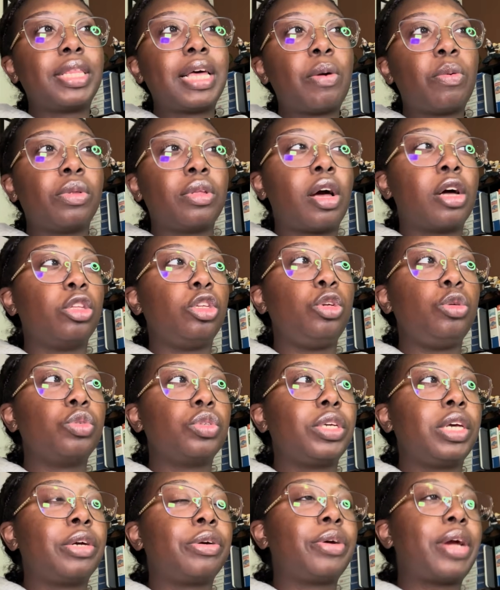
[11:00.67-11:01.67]
that one on
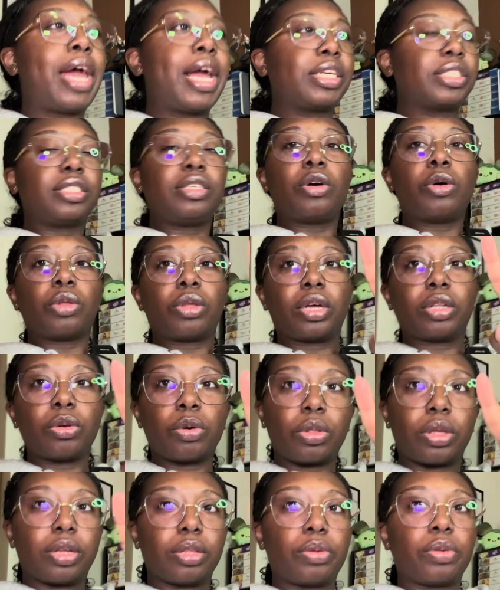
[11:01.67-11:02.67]
user error. Actually, hold
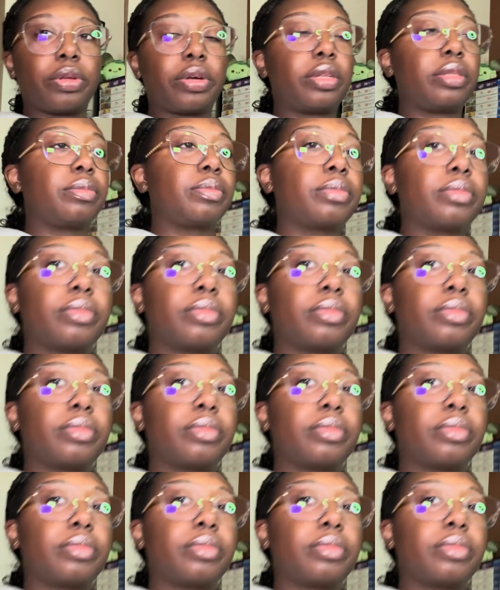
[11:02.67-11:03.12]
on.